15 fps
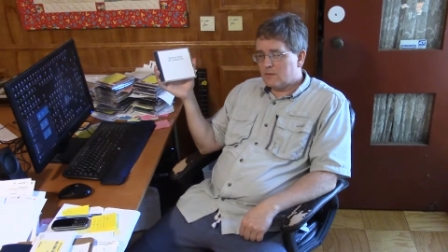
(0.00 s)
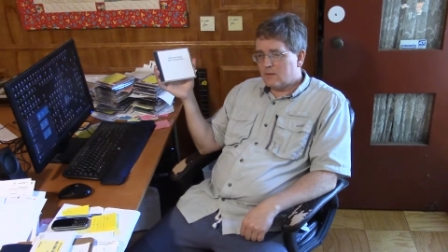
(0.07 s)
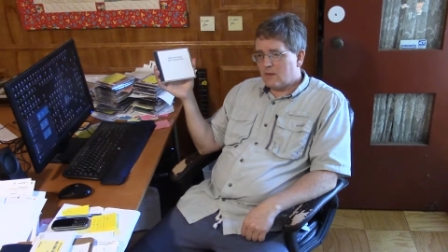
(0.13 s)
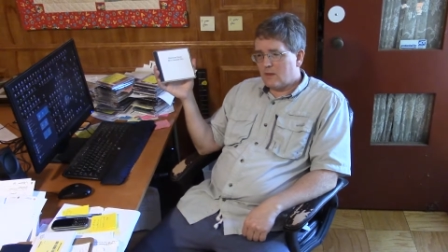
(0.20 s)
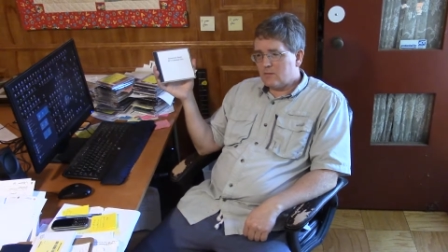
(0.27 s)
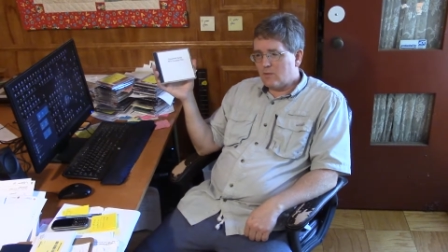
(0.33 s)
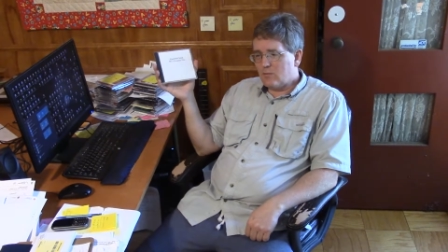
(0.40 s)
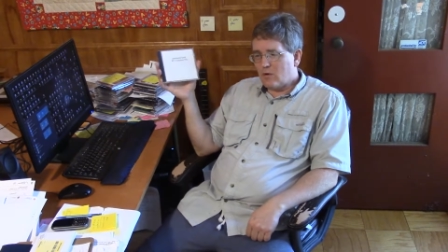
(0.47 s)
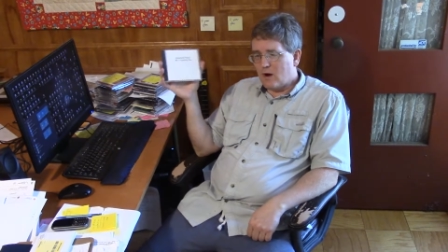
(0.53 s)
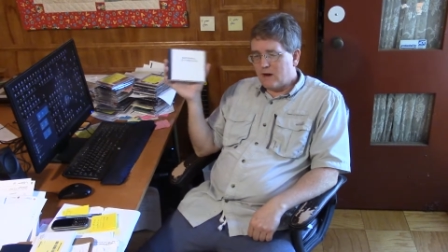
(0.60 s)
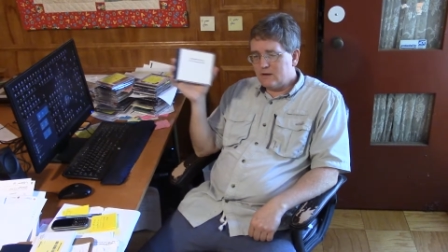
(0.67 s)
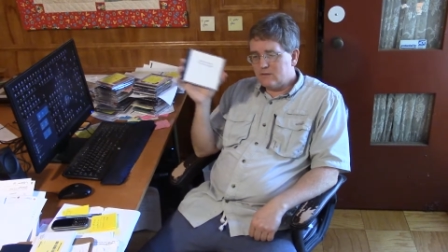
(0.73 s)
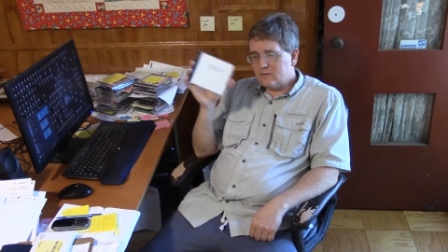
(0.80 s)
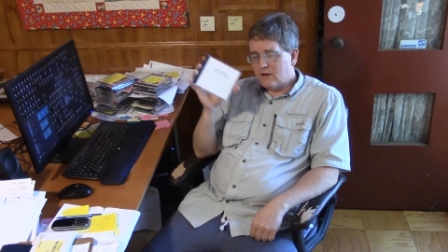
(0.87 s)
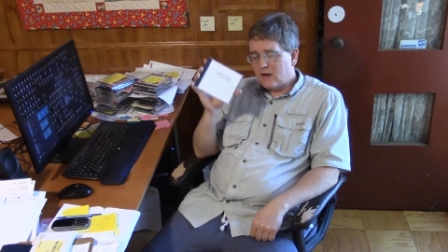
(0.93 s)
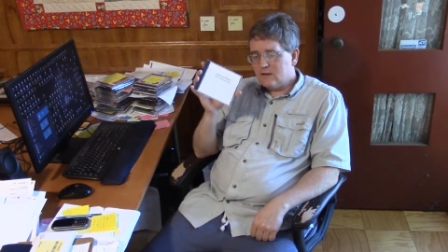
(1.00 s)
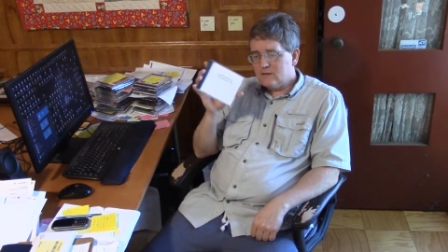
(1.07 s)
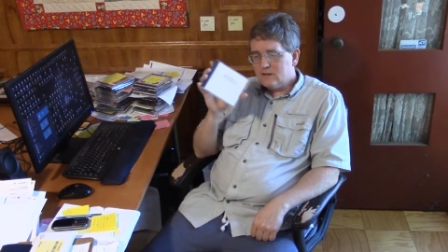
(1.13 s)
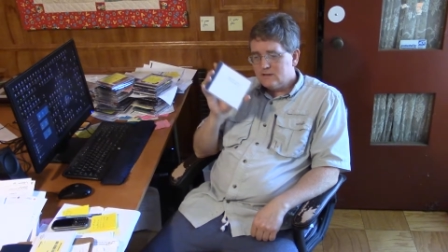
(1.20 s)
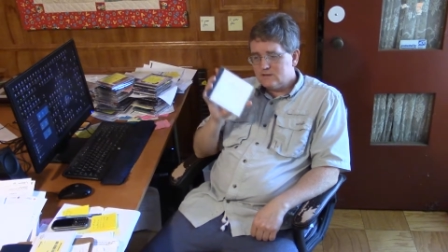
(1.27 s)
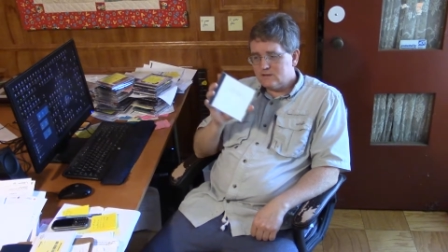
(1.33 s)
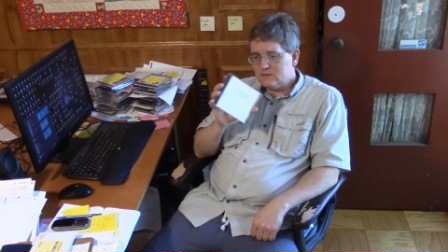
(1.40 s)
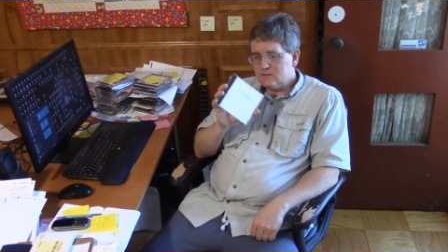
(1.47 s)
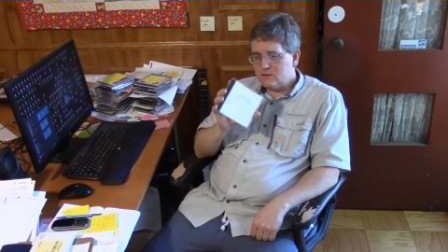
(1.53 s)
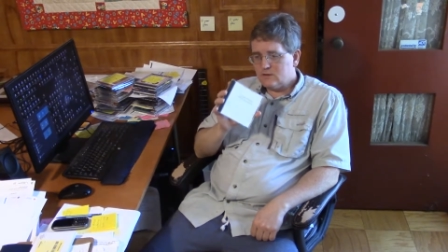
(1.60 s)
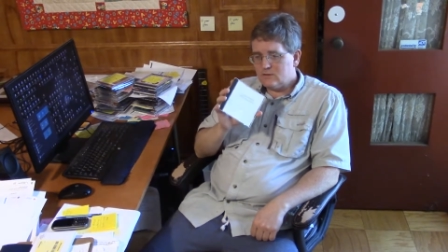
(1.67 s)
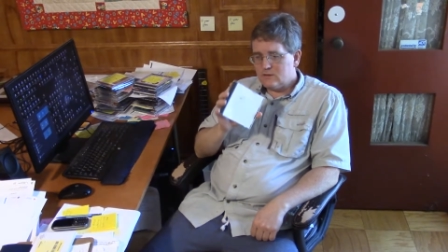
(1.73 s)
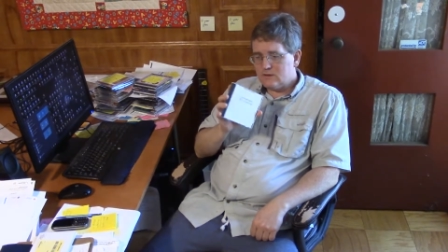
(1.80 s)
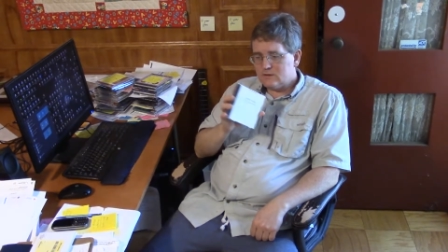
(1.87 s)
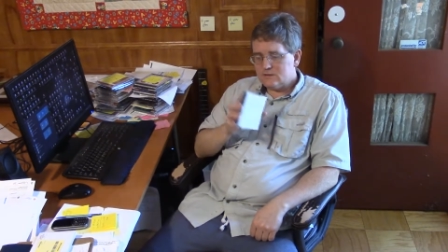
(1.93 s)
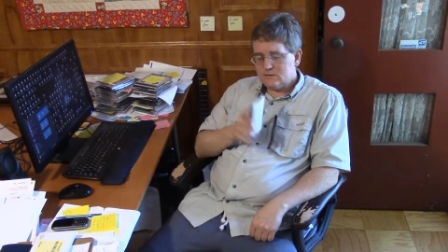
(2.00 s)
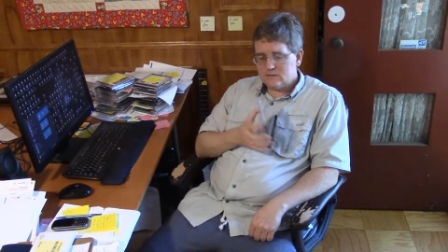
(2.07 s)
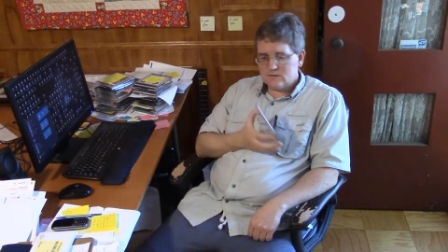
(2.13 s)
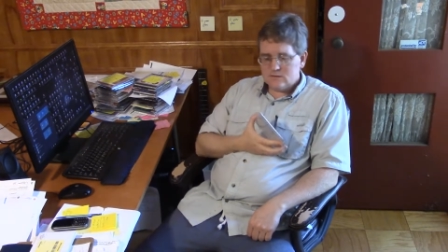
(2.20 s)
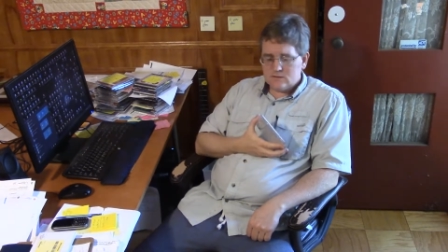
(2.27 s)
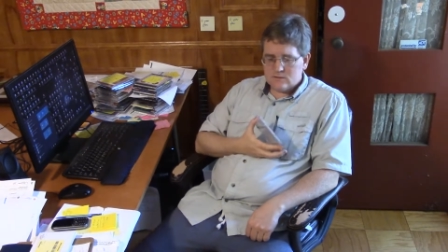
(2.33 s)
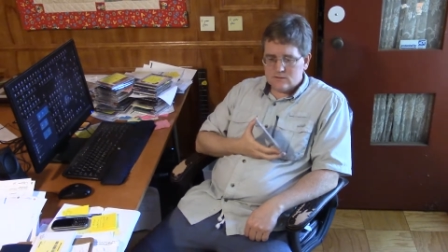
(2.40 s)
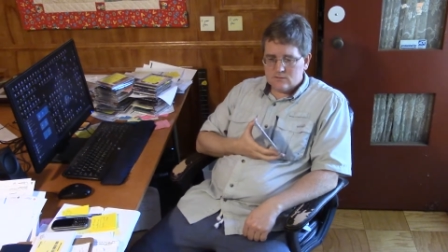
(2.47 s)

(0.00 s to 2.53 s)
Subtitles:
I remember I listened to this